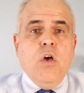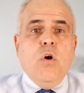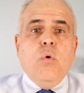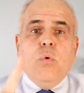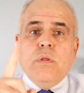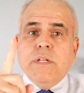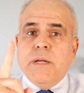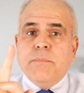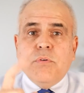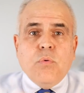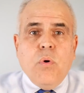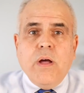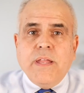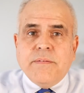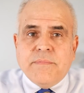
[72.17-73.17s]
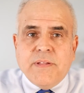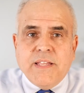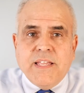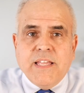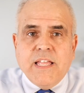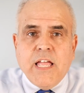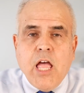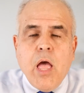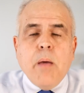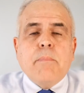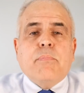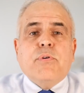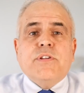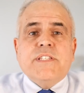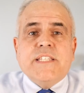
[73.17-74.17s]
Well, number one,
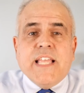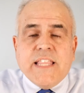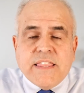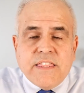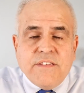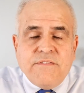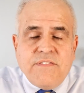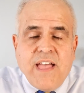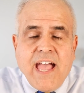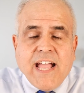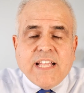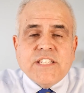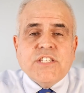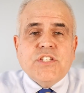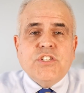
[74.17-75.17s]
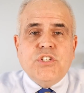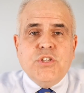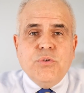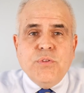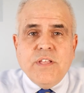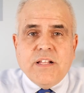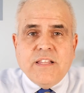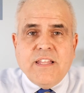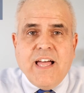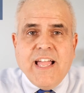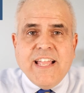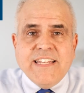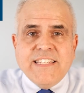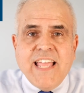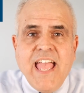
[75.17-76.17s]
present the facts to the
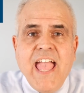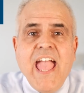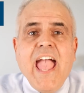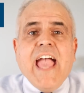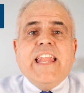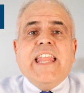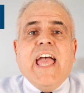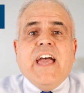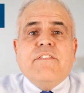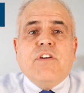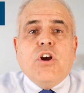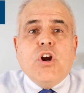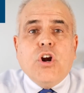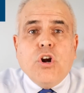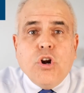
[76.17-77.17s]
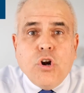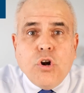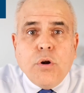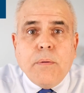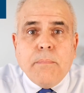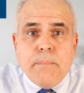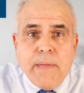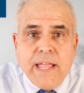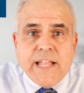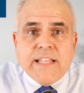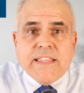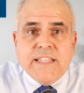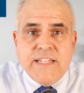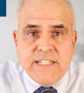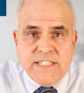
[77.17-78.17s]
client and have her make
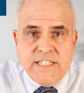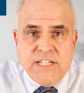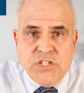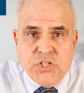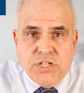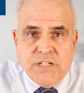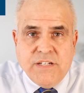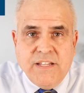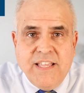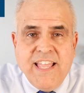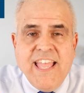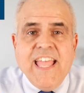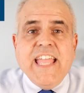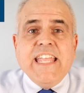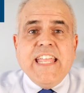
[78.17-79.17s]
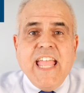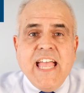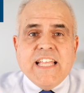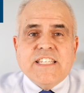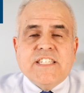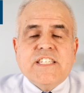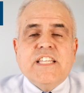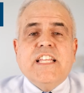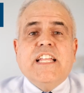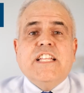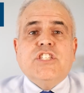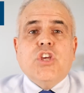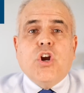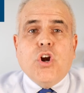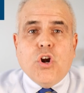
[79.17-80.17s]
the decision. Yes, it's
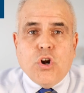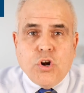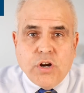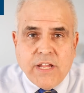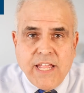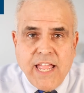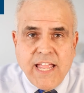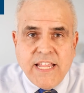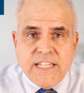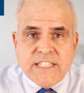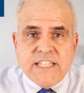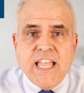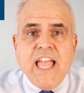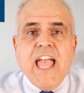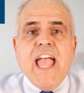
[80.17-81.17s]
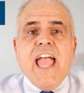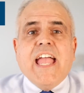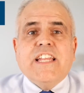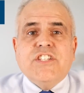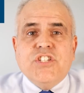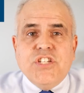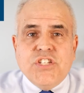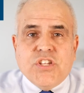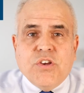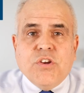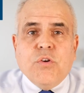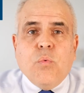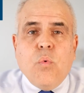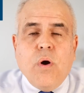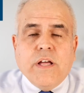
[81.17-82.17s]
her case, and she's going to
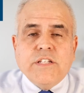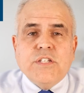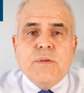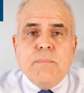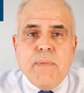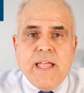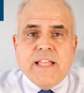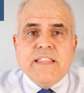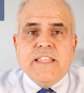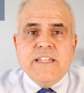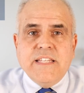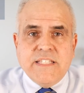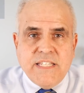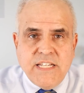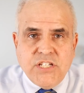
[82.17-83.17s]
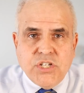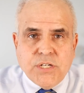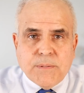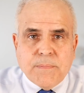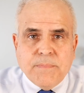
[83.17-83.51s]
want to make the decision.